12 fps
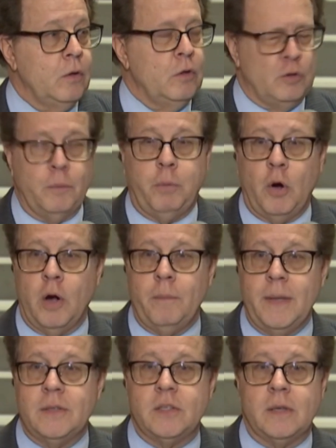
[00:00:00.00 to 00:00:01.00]
the
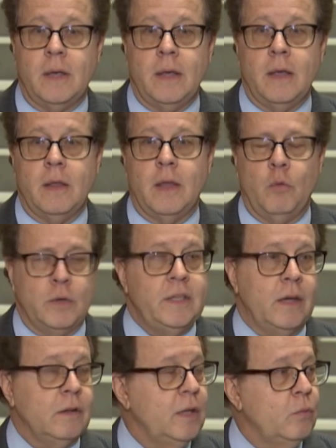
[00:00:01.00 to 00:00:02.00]
departments that were
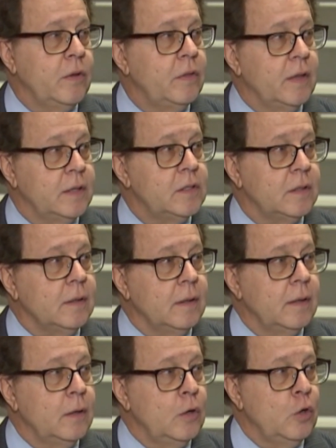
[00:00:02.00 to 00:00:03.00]
dealing with this
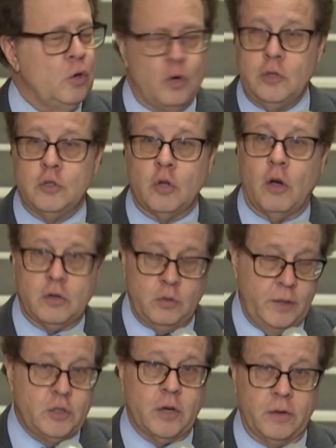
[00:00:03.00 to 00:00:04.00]
couldn't talk
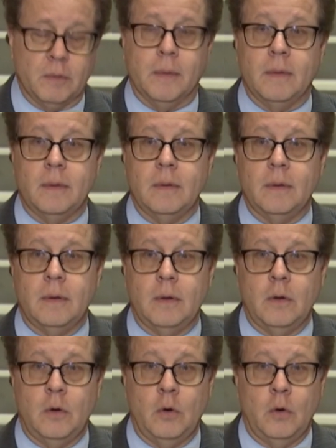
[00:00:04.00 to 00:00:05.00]
to each other.
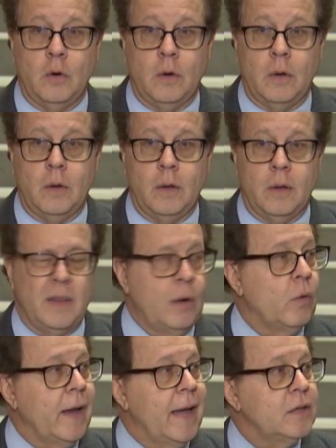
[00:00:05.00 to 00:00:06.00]
They
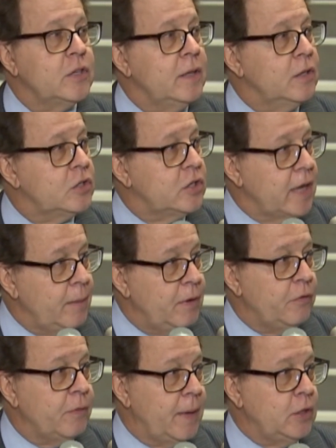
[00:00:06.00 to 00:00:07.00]
were asking the same
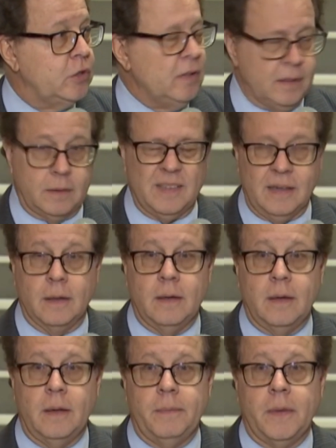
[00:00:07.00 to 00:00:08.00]
information
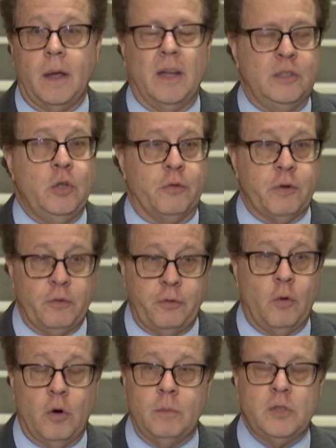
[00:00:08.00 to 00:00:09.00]
on different
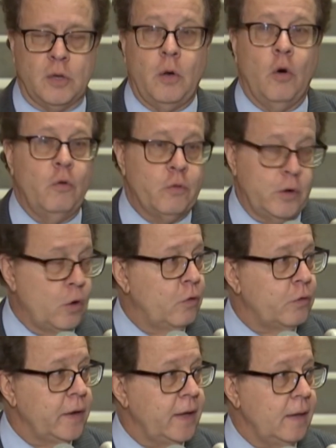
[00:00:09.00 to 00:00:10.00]
forms over and
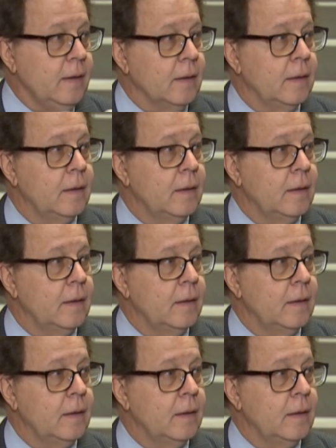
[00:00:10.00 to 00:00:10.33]
over again.